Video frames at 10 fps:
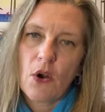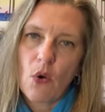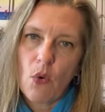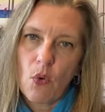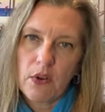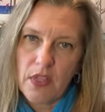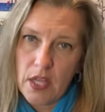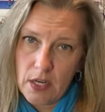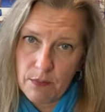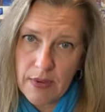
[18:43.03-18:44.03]
or
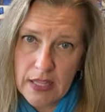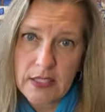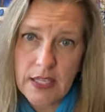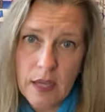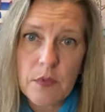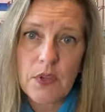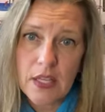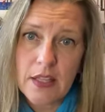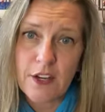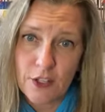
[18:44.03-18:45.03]
that by the time you get
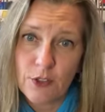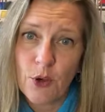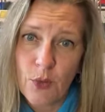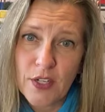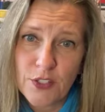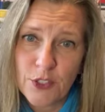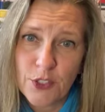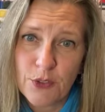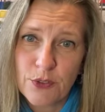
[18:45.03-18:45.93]
there, you'll know what to do.